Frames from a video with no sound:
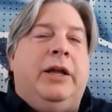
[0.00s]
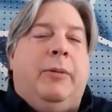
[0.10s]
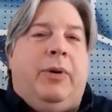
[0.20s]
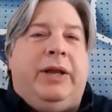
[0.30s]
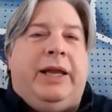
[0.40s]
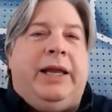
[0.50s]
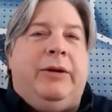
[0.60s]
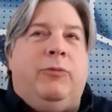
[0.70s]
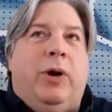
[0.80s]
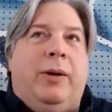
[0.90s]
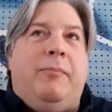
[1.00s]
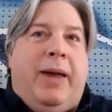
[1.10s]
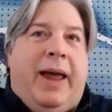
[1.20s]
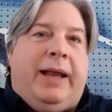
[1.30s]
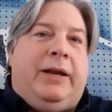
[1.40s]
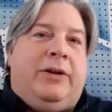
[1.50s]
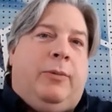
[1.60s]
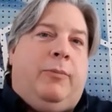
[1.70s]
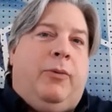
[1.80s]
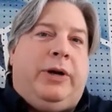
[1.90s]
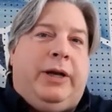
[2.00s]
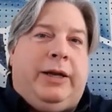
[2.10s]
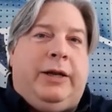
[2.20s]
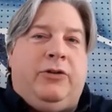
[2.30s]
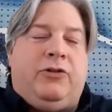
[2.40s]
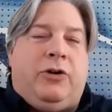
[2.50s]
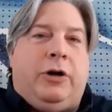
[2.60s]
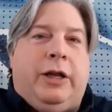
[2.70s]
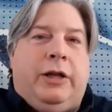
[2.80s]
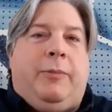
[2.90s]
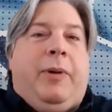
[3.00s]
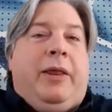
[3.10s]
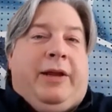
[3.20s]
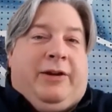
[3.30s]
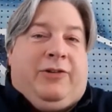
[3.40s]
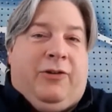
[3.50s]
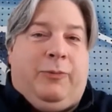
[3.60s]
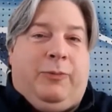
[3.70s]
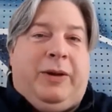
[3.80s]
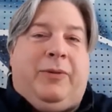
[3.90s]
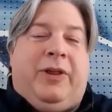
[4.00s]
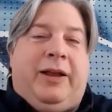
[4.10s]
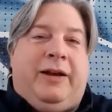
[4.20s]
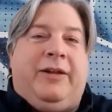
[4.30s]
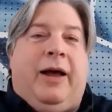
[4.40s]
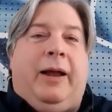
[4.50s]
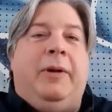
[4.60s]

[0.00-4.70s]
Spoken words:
but he went mad at some point and started killing millions of people at a time.